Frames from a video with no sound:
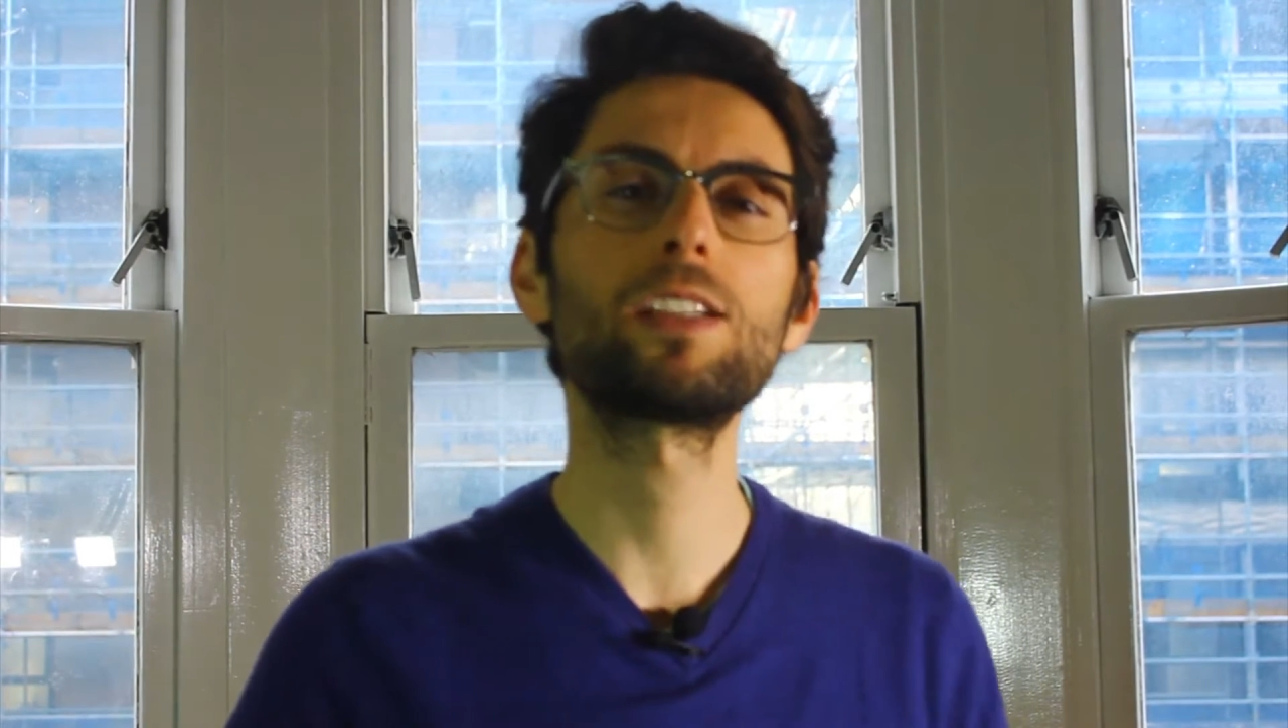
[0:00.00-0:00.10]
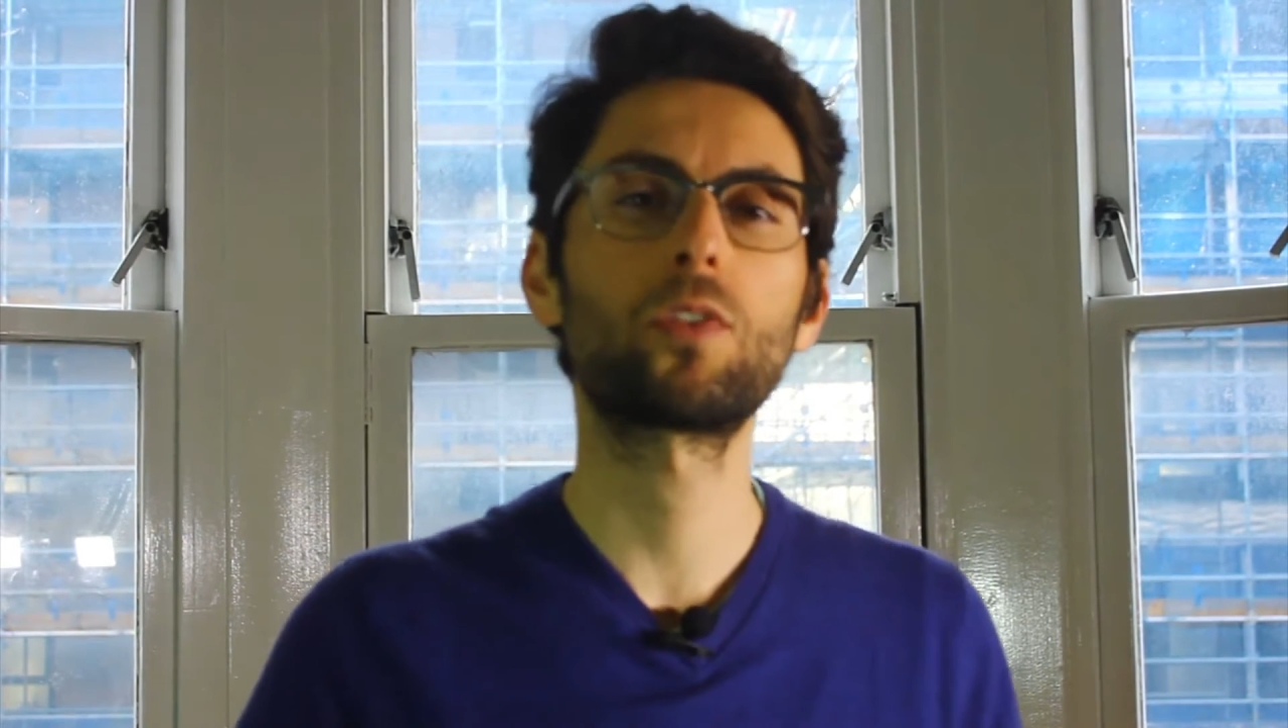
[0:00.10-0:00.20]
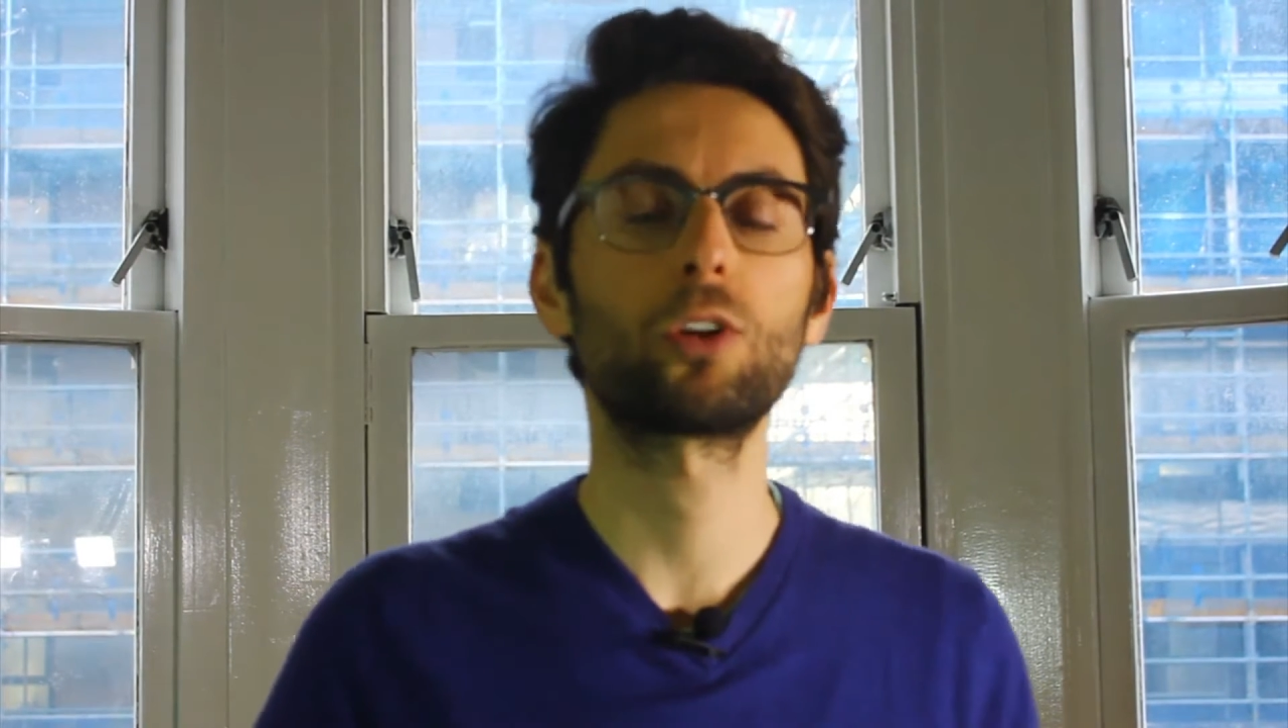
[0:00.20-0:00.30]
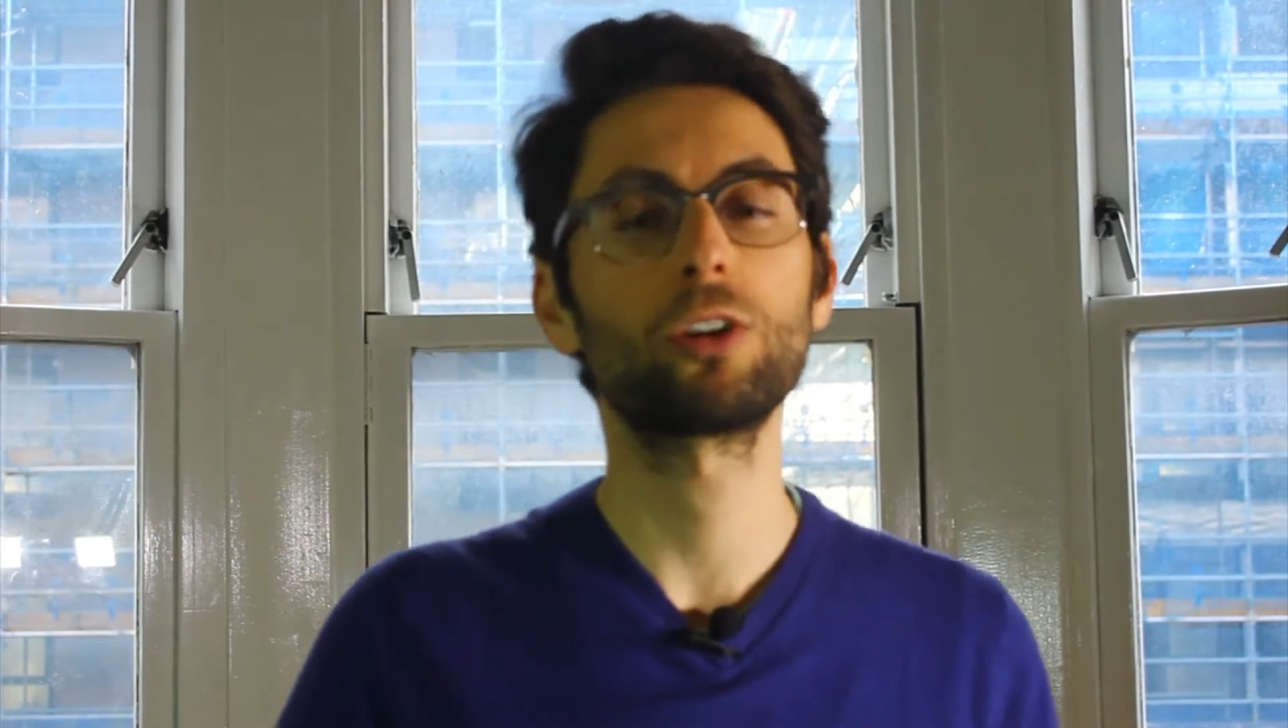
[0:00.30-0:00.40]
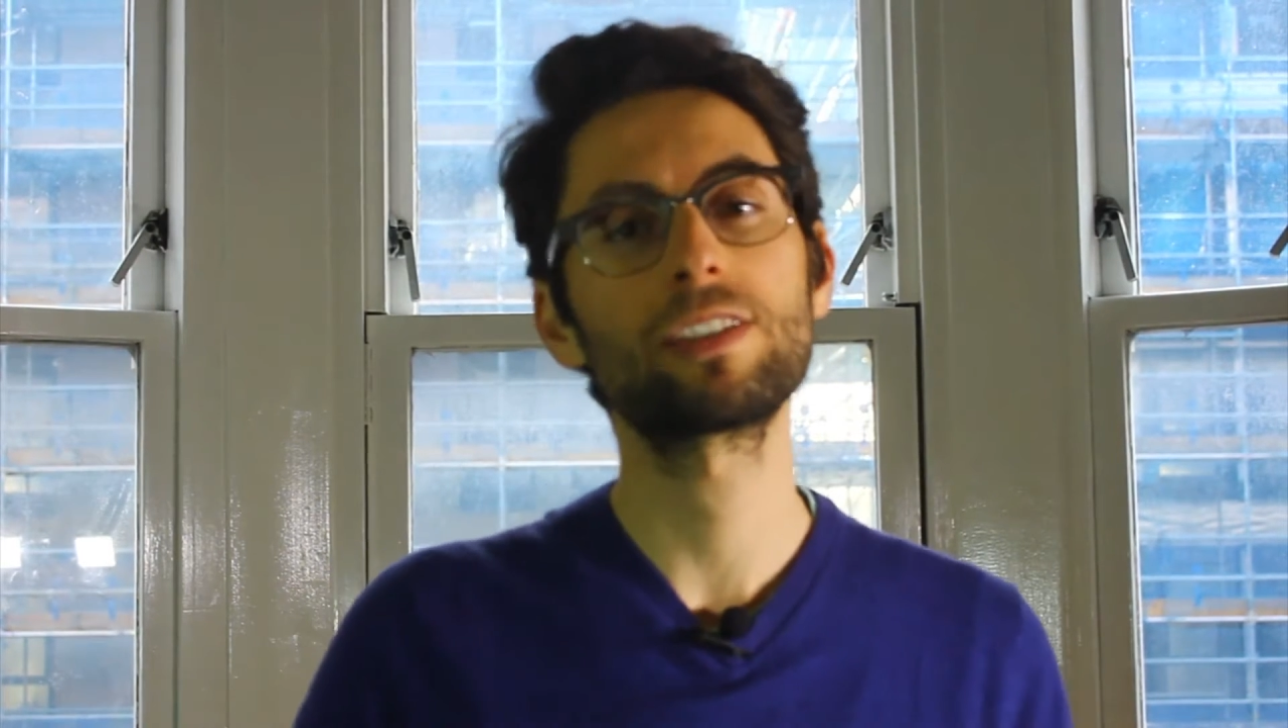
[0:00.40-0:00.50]

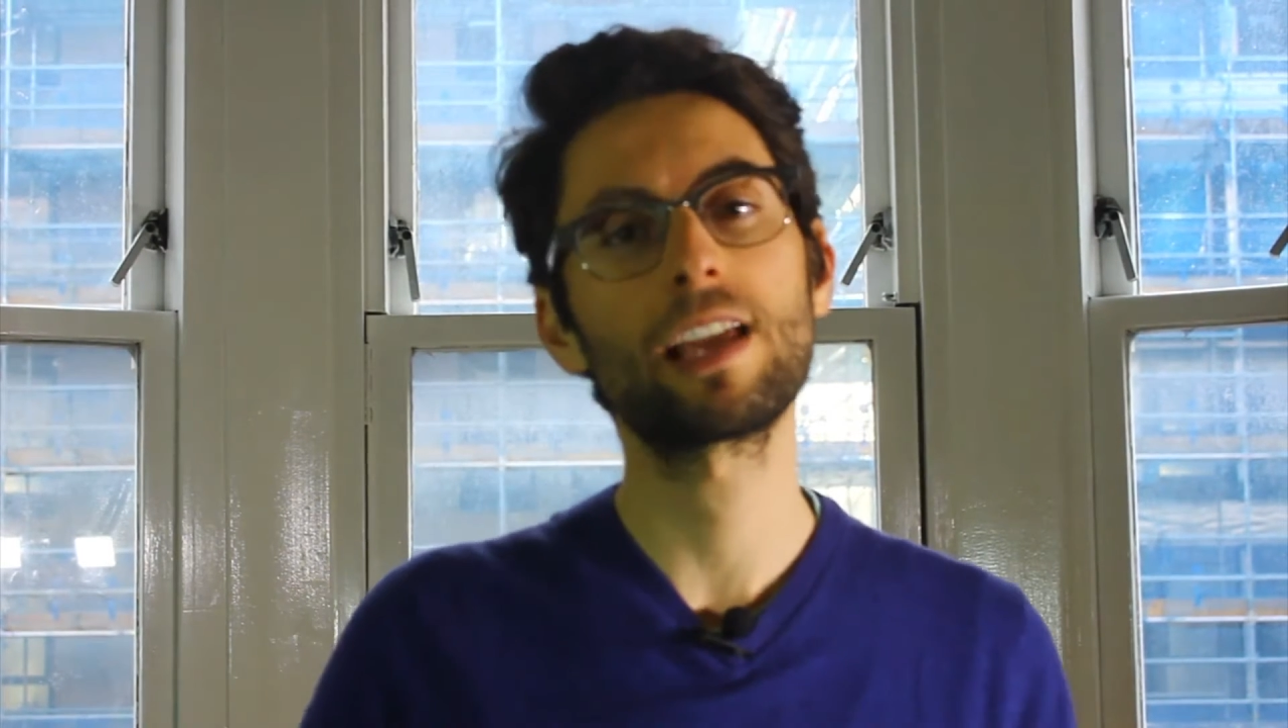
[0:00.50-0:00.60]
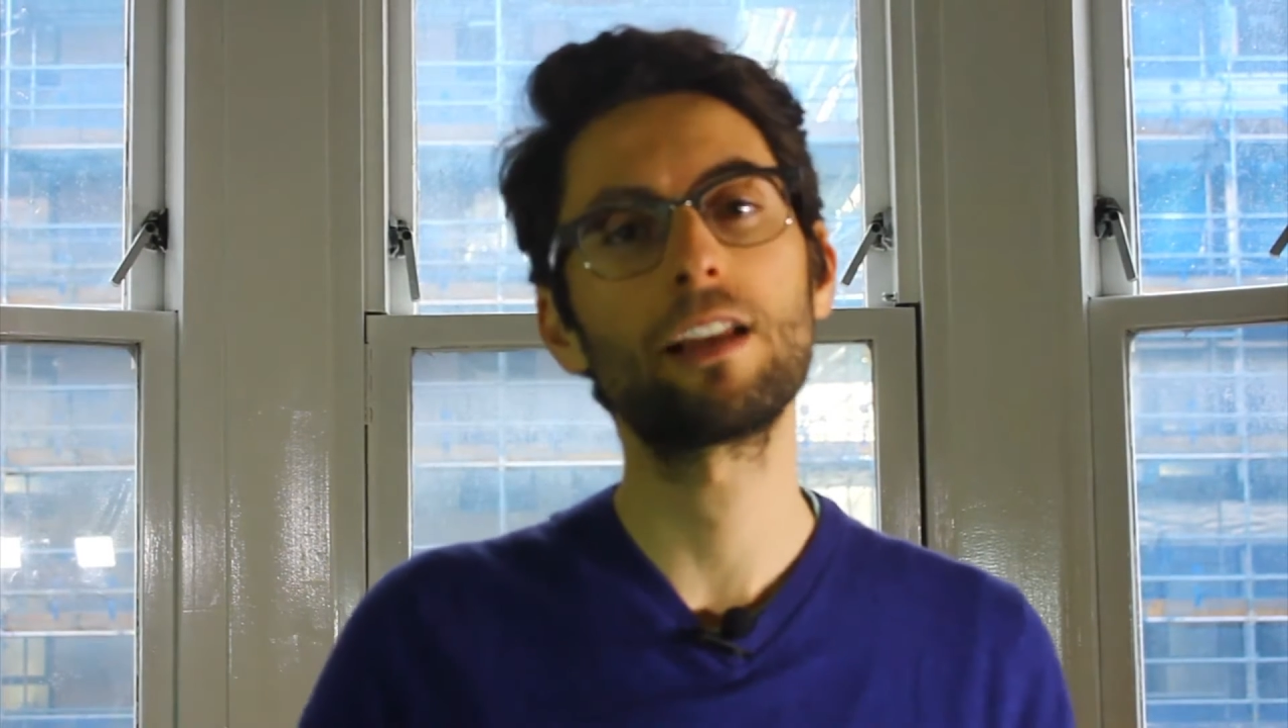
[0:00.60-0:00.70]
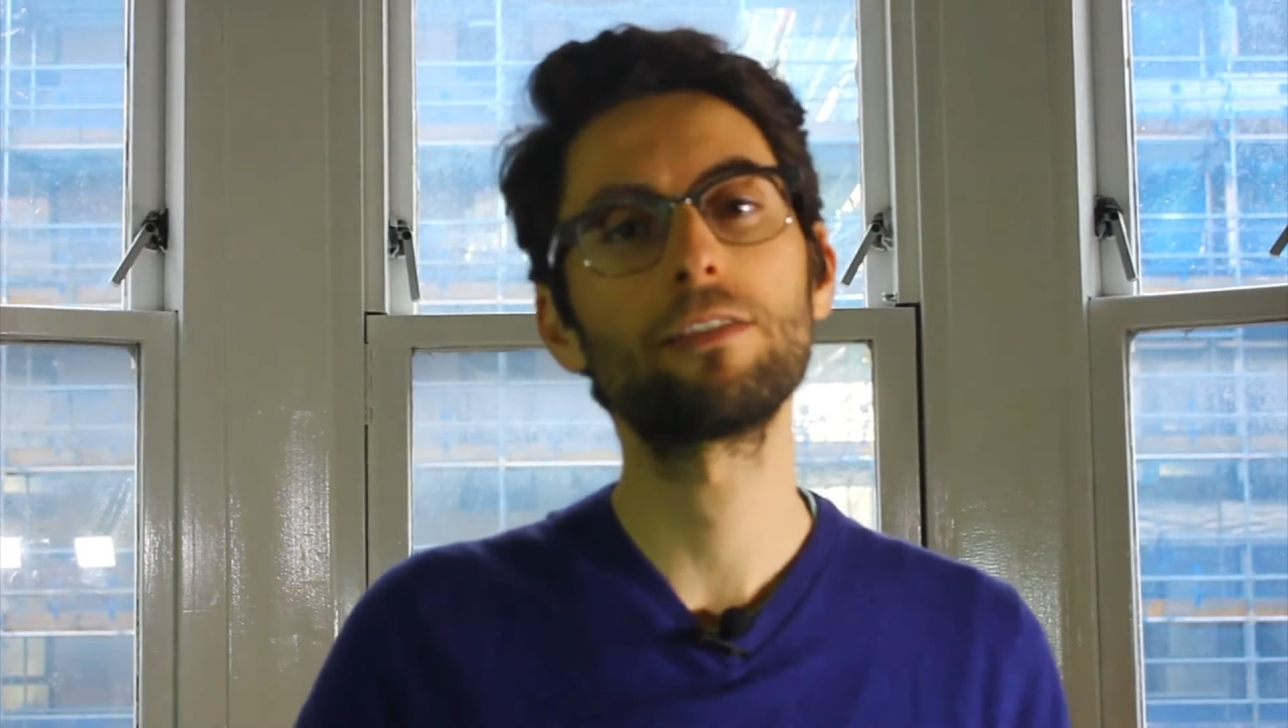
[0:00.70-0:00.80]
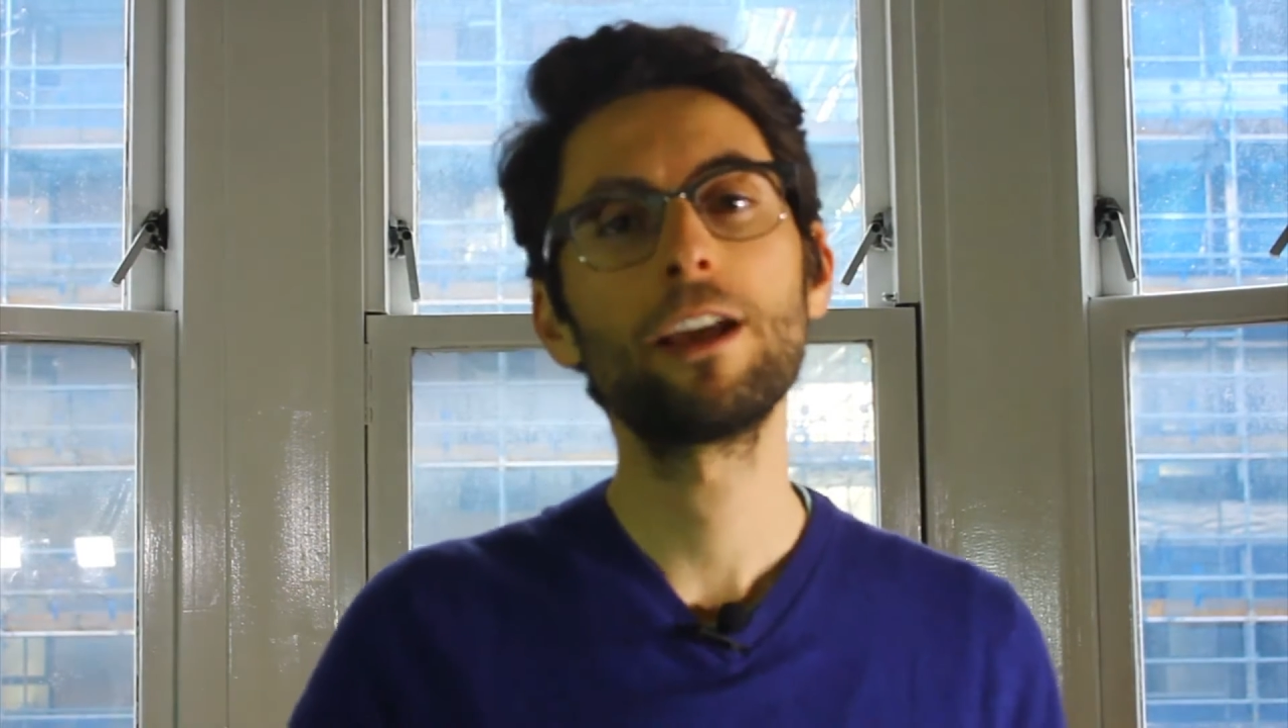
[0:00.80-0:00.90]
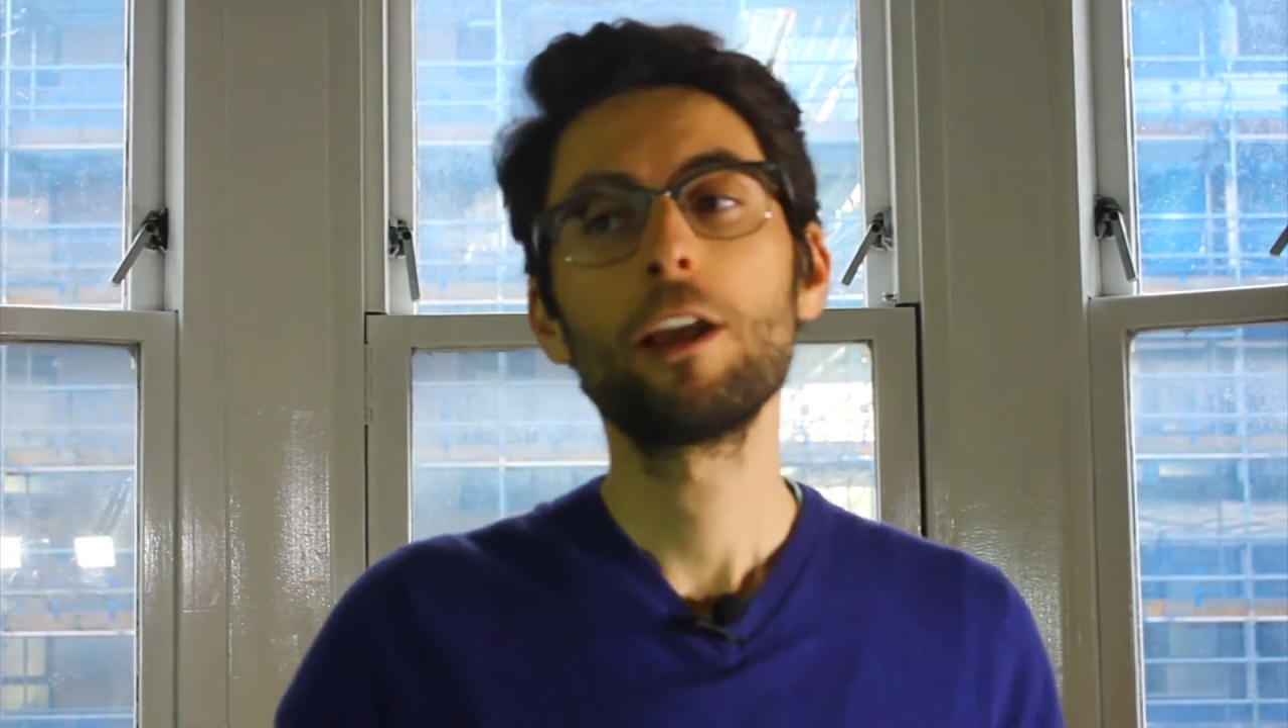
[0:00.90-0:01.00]
for yourself.